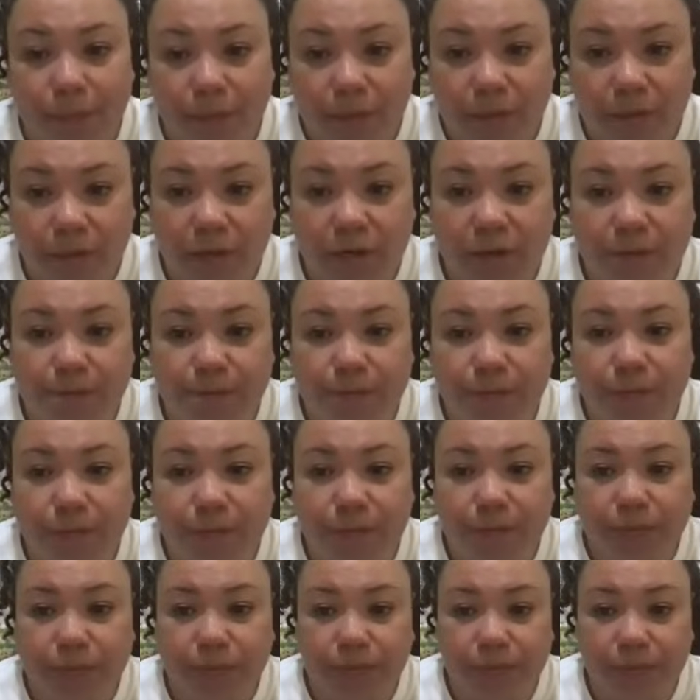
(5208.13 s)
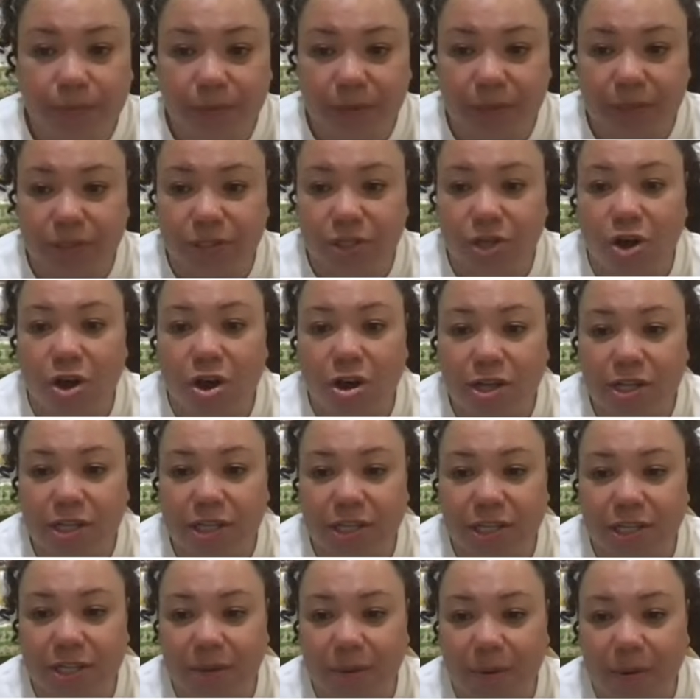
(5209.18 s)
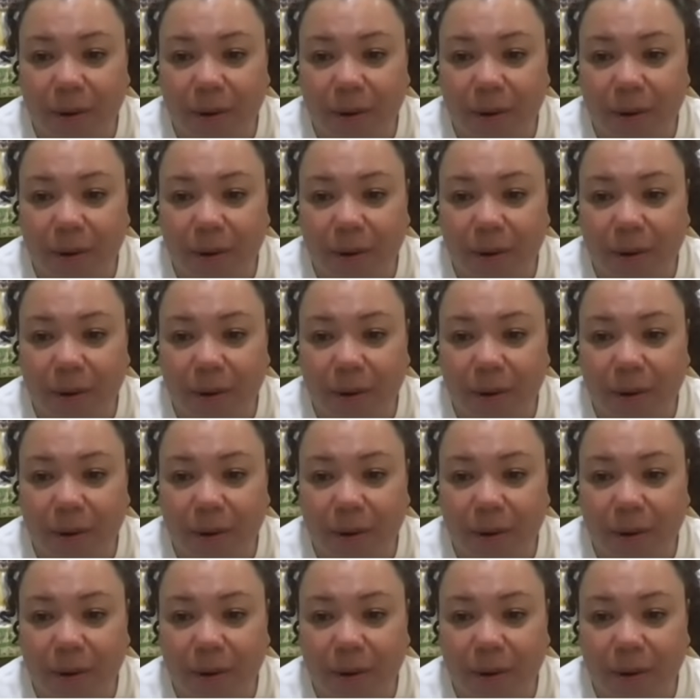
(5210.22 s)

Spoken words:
The dog is